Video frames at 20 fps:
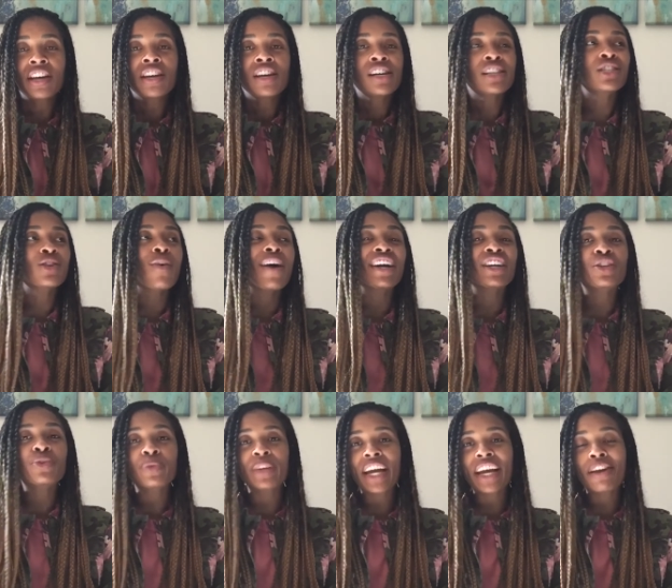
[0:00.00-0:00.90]
And so I
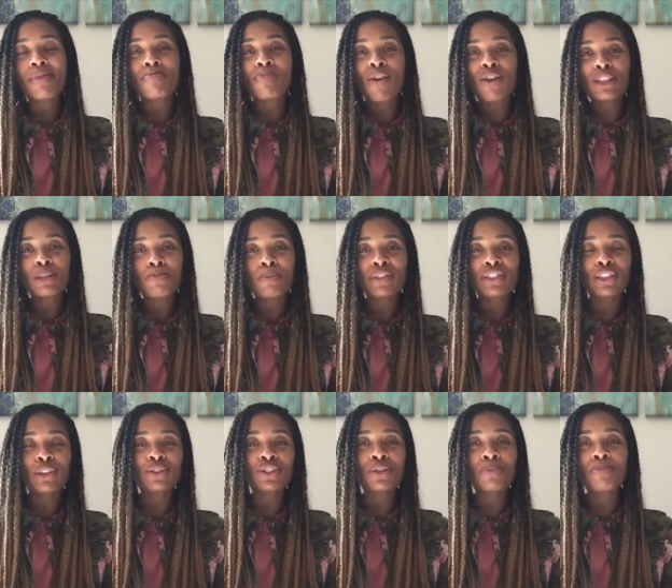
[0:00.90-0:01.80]
created multiple
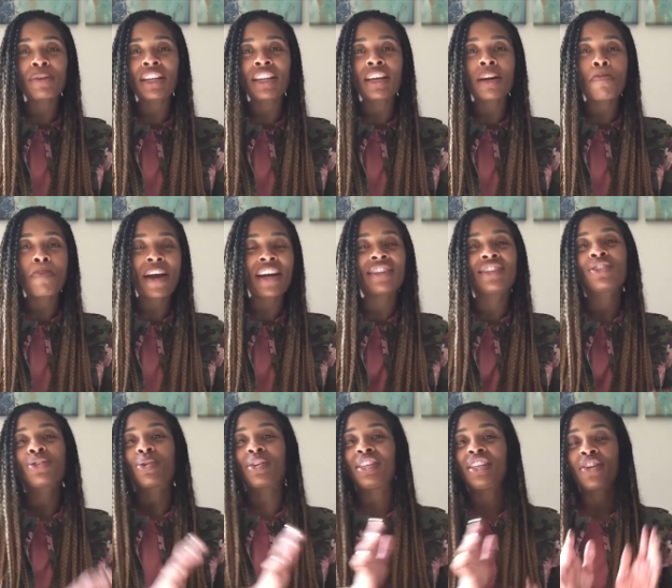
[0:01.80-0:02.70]
social media pages
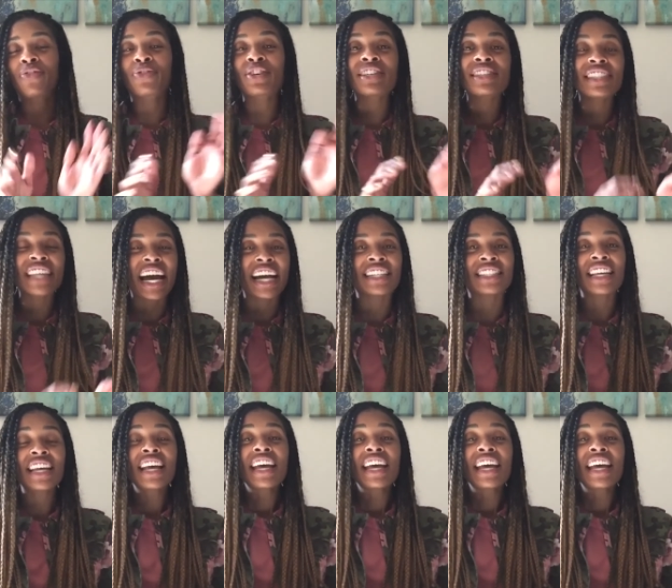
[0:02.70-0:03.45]
on different sites,